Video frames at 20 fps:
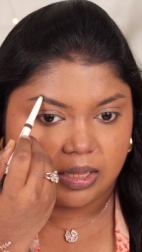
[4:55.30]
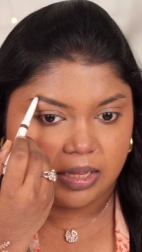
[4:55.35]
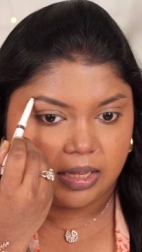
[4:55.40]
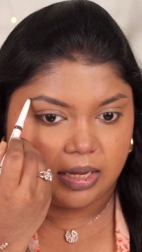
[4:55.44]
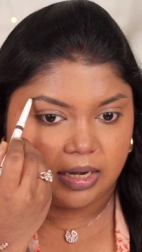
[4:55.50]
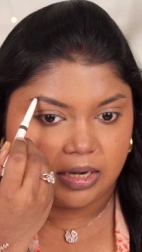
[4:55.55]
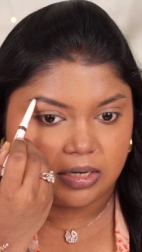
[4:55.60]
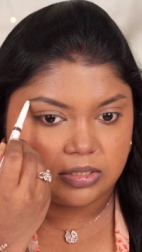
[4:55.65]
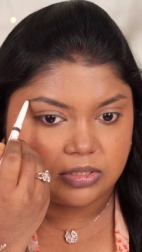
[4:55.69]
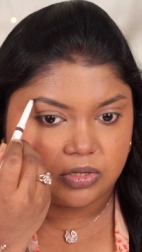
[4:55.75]

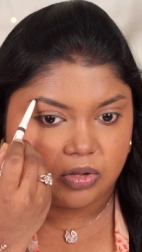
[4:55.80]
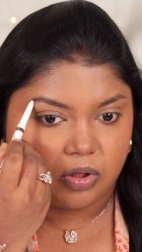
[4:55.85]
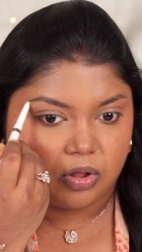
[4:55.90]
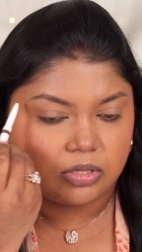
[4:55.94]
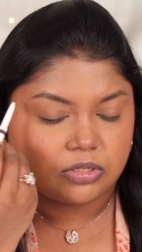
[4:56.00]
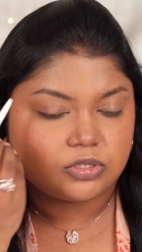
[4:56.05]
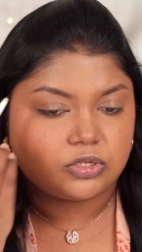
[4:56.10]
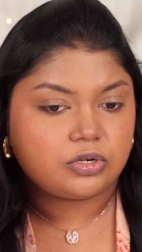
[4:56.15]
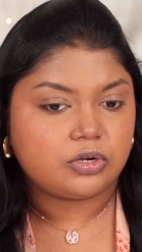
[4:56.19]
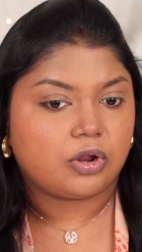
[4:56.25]
It is
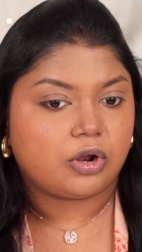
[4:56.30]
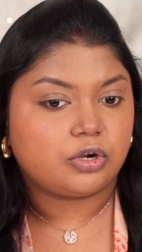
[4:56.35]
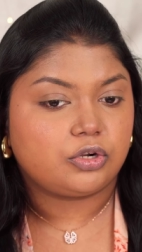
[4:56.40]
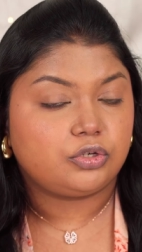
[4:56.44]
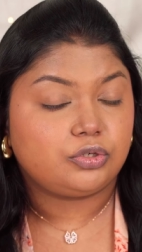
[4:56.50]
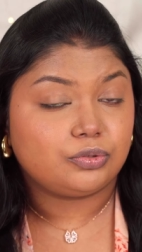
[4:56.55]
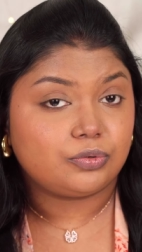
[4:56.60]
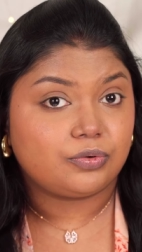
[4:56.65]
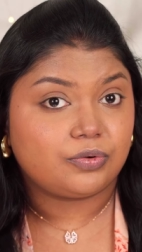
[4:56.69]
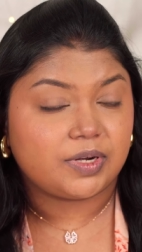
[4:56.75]
also
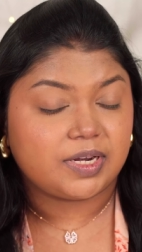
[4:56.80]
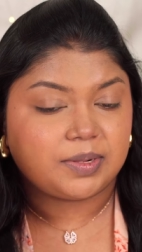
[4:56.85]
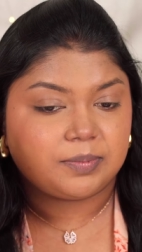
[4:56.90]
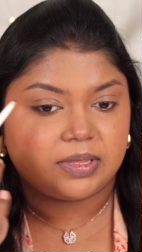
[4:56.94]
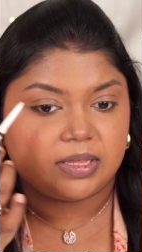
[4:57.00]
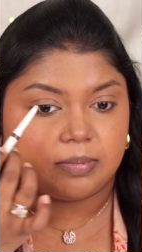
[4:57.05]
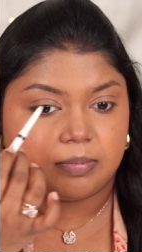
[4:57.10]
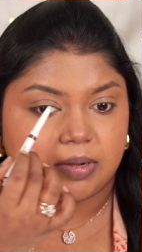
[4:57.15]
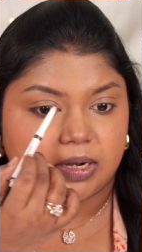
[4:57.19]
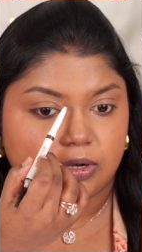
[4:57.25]
not too
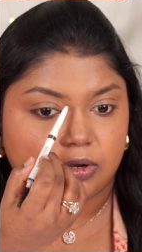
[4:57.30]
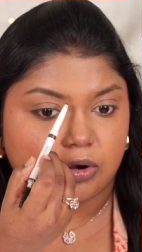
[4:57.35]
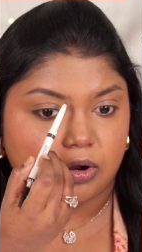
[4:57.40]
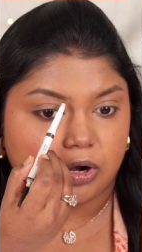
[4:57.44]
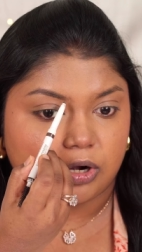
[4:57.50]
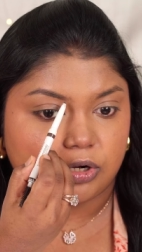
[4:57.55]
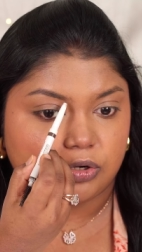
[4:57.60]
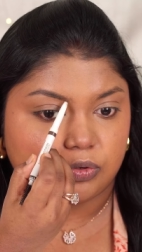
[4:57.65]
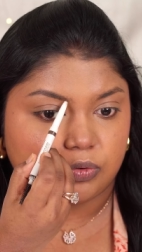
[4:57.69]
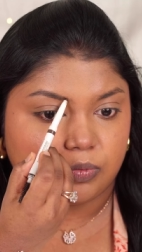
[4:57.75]
creamy but
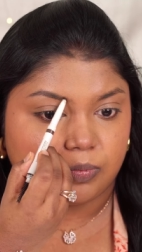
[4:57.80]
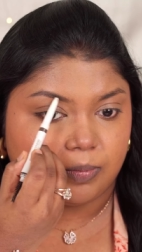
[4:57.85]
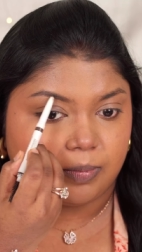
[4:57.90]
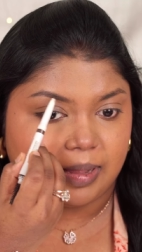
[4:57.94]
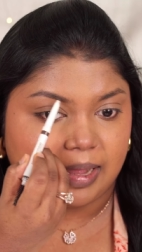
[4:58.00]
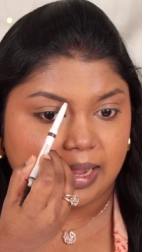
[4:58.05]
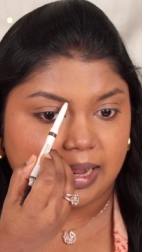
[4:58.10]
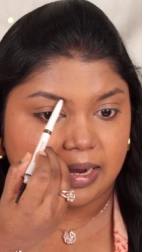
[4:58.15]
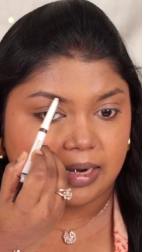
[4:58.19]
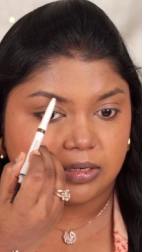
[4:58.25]
not too
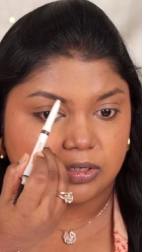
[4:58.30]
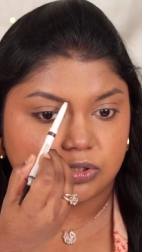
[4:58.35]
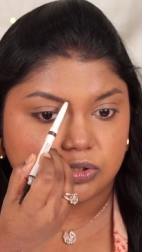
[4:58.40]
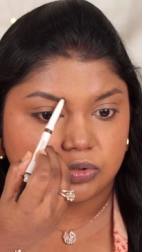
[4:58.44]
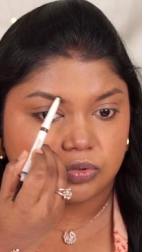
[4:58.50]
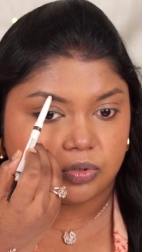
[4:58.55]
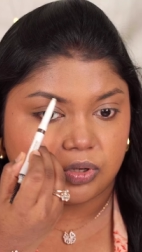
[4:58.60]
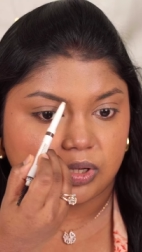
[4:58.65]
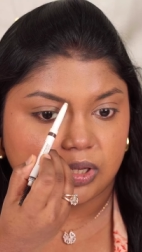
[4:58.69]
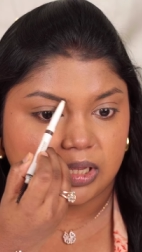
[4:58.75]
matte,
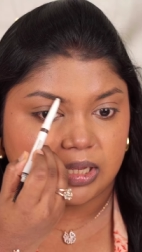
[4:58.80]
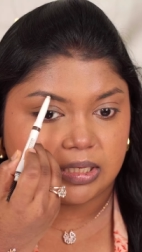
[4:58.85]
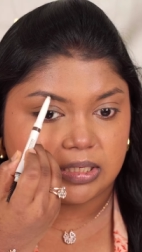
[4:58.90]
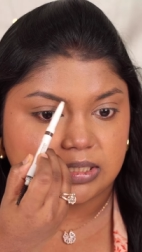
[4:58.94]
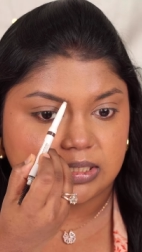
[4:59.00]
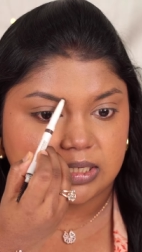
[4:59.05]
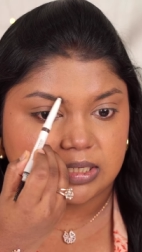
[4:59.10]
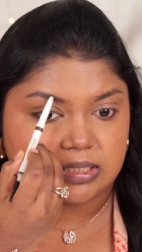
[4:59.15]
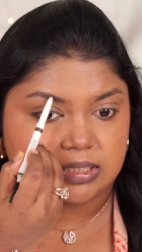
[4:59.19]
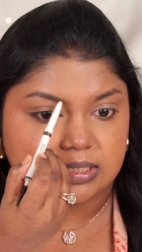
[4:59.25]
so it
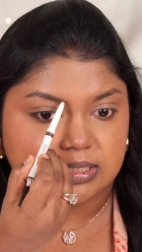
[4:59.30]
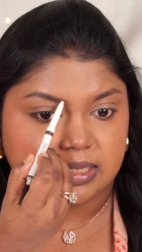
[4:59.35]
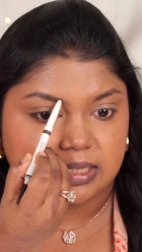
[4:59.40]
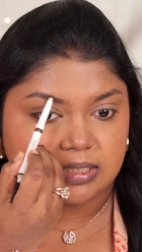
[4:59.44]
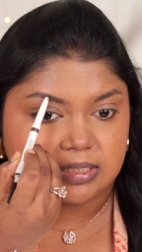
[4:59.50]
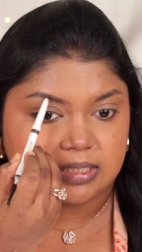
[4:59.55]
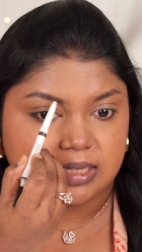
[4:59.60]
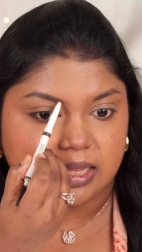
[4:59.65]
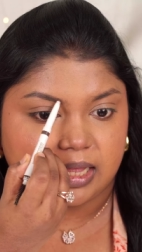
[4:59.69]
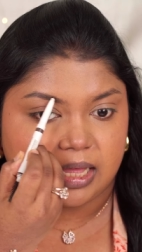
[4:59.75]
just
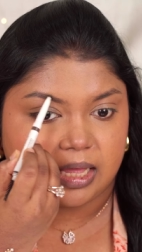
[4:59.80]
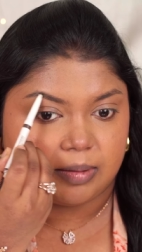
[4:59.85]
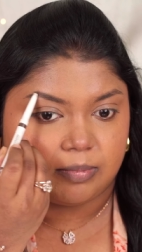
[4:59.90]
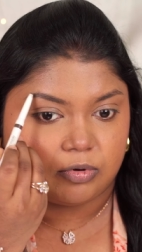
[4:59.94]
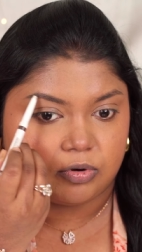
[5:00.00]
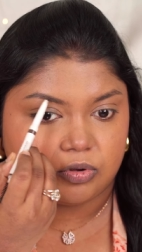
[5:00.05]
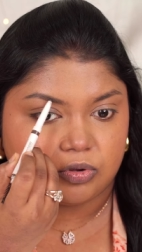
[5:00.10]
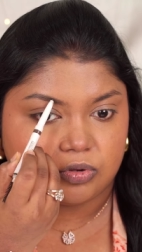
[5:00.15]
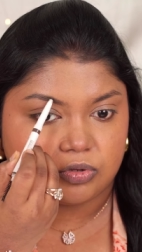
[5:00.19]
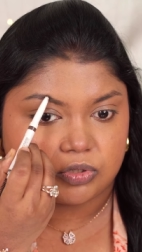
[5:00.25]
sets the
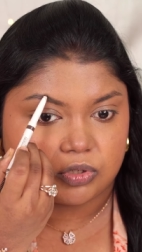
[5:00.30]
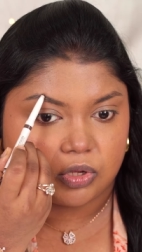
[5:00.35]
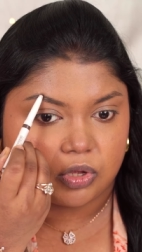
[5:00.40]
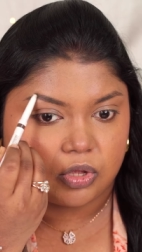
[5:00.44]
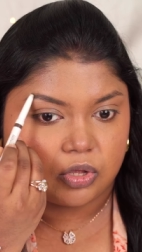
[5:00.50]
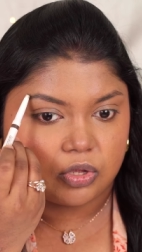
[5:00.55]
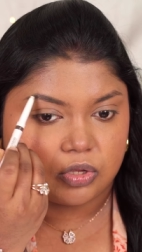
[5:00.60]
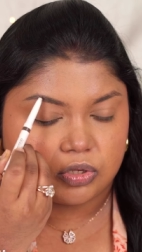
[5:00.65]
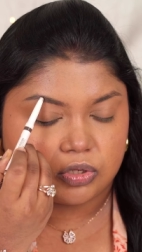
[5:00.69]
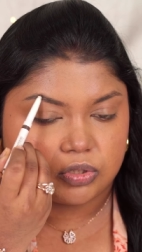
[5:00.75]
eyebrows
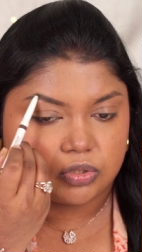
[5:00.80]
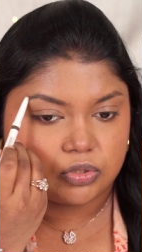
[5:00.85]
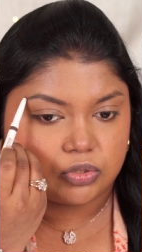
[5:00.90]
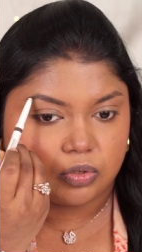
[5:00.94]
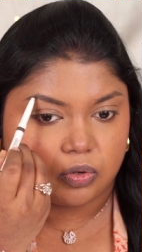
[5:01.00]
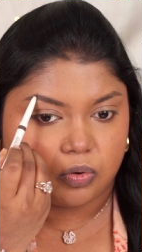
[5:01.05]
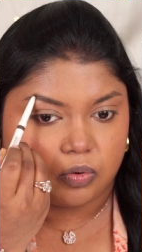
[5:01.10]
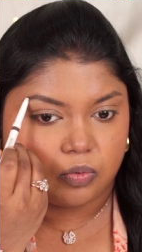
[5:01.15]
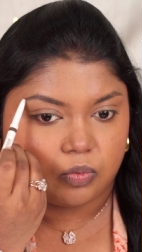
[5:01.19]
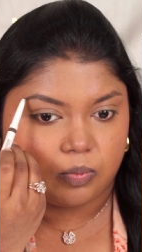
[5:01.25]

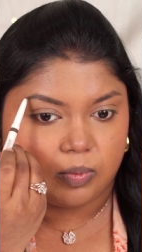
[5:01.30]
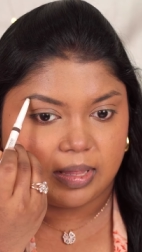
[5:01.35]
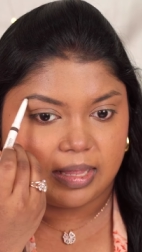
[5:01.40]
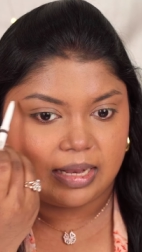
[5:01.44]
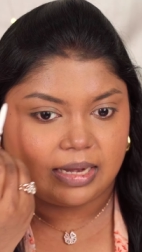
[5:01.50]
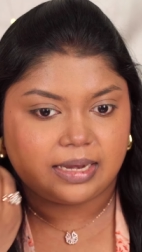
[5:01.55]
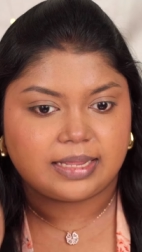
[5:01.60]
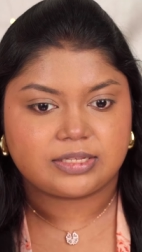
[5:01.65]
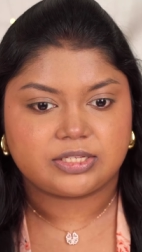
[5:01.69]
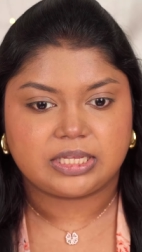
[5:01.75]
so
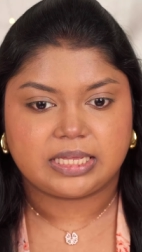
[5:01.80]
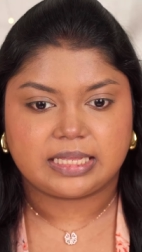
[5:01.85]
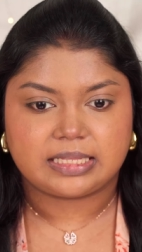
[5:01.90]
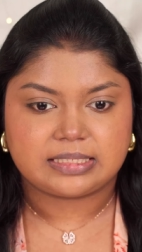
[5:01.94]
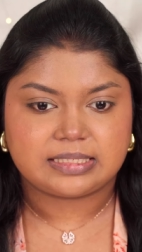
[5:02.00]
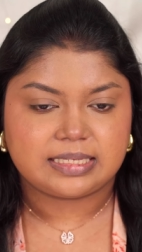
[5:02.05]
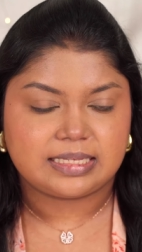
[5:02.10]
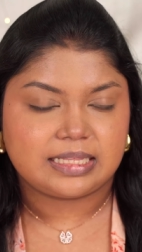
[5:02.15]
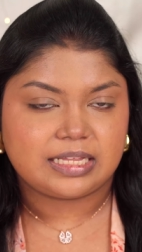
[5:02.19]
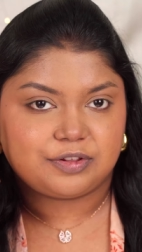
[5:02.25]
well. As you can
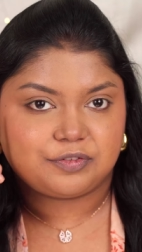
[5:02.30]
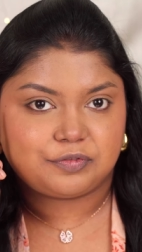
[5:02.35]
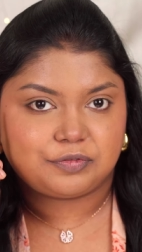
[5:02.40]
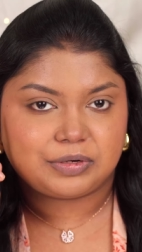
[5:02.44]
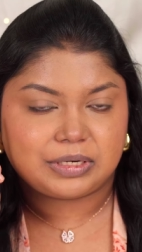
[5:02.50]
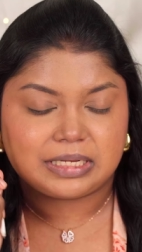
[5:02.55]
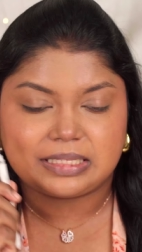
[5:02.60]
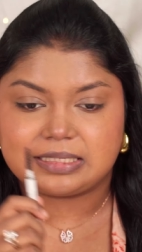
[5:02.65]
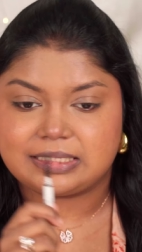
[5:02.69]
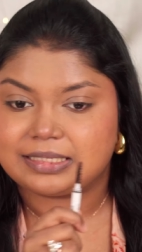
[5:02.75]
see the
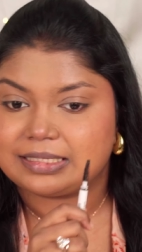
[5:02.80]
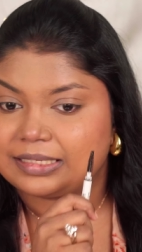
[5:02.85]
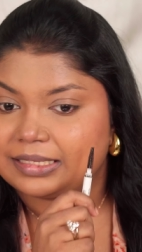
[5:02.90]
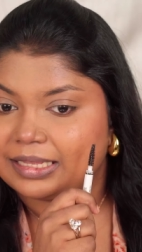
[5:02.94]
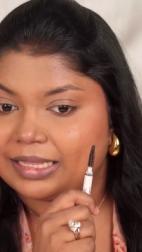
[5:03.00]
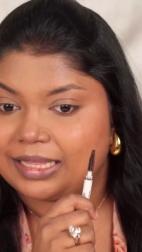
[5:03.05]
difference,